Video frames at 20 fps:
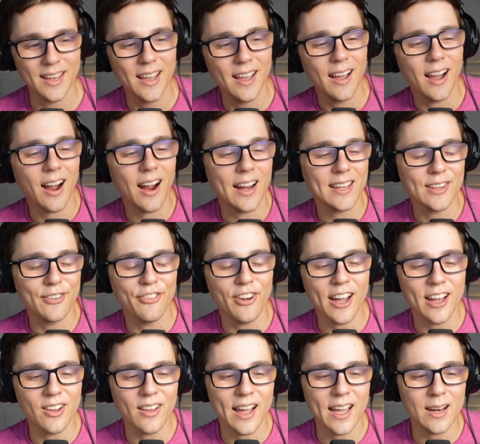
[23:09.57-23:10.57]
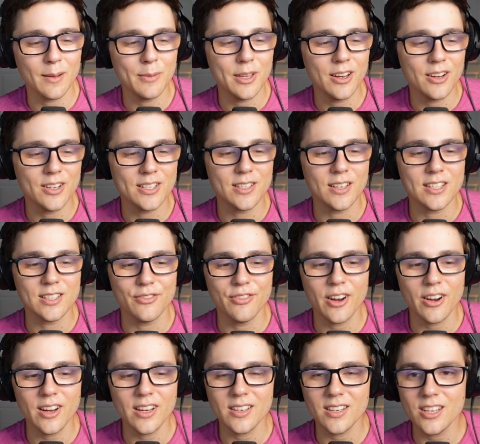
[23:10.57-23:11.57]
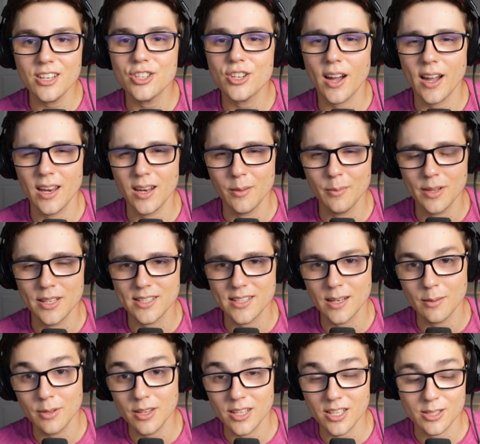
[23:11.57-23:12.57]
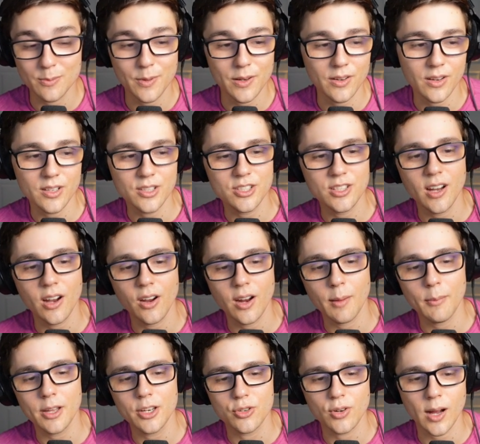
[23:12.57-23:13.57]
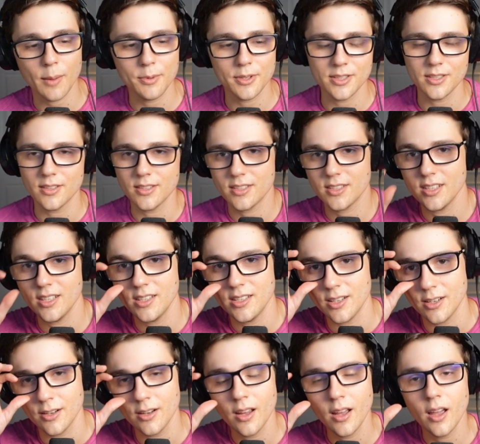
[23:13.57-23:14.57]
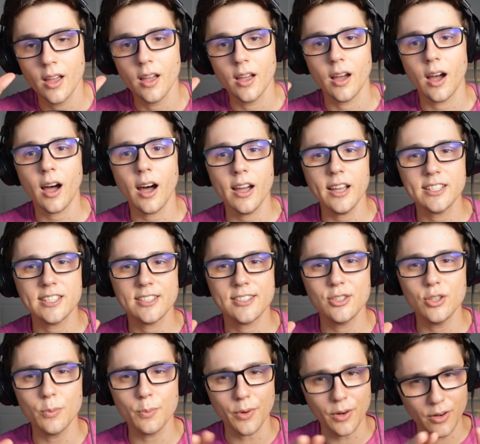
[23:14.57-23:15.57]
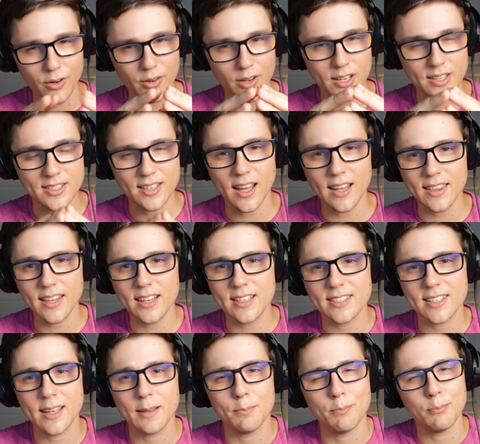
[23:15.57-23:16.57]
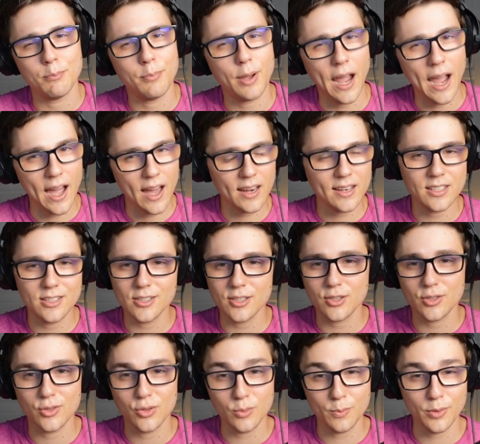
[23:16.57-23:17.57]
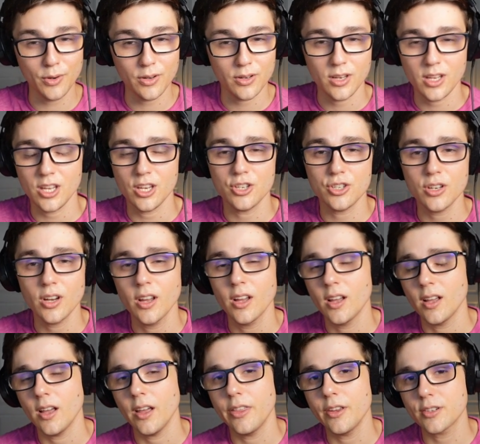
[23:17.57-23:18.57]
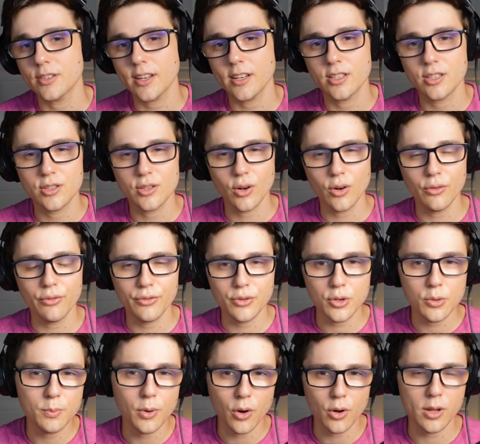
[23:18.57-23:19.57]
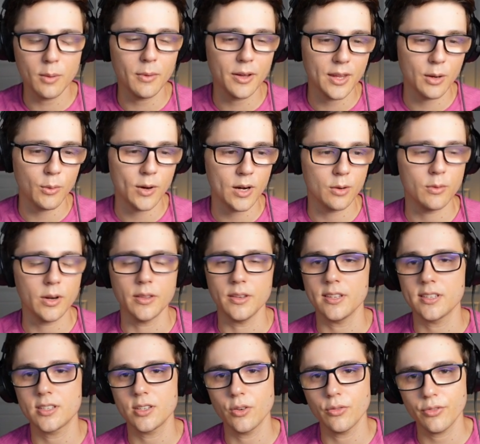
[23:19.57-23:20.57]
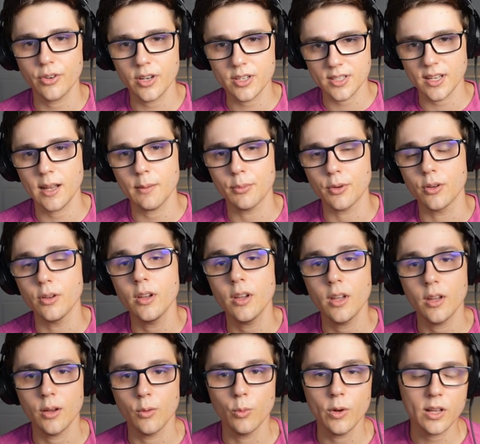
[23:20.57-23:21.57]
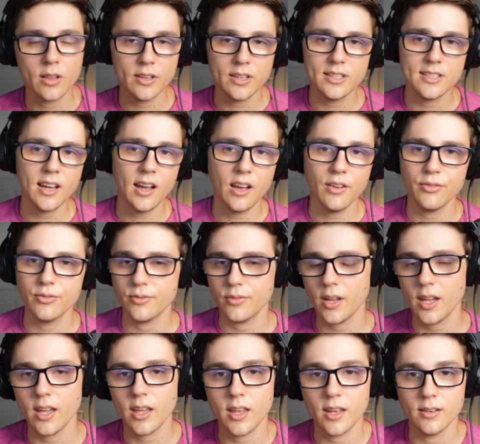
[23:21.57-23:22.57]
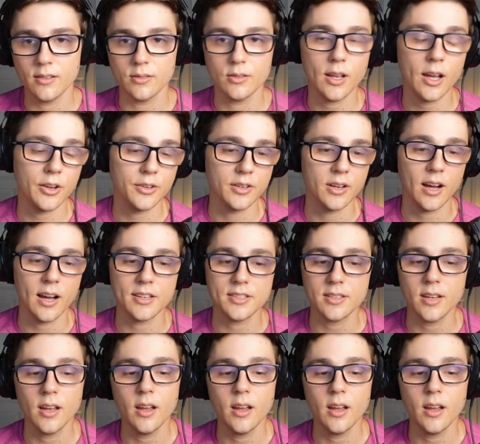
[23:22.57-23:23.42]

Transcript: All right, the final item here is a very niche item. It's going to be the experience share, and I'm going to drop this into C tier. It's not that it's like bad, it's just super niche. There's like so few Pokemon that want to run this. So for example, Wigglytuff and Eldegoss.